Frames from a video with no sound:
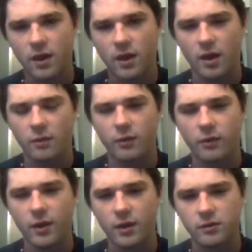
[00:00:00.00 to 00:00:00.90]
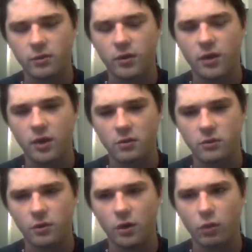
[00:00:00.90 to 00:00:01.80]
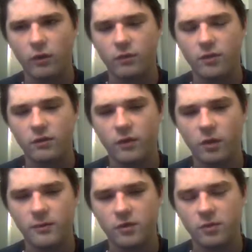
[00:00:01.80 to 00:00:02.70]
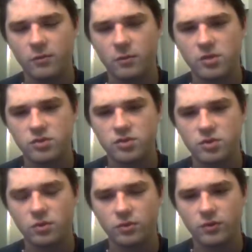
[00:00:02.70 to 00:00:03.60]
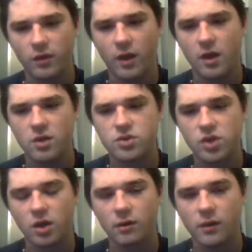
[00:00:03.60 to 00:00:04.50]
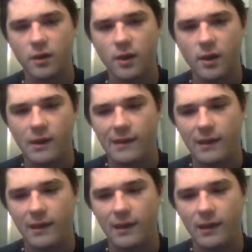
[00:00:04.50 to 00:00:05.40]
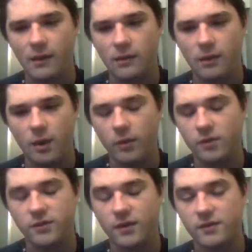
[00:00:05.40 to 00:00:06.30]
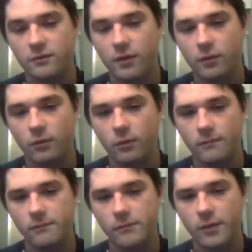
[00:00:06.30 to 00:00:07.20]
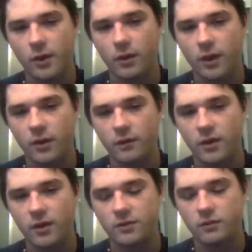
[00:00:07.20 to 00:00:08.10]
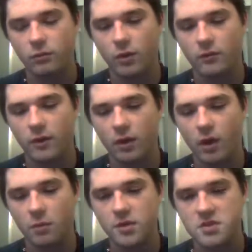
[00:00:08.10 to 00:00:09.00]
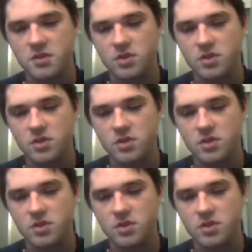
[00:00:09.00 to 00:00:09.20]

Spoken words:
couple other guys over the years, went from the development team to major juniors to the AHL, and I just think it's a fair rule. I think the kids are ready for that competition. They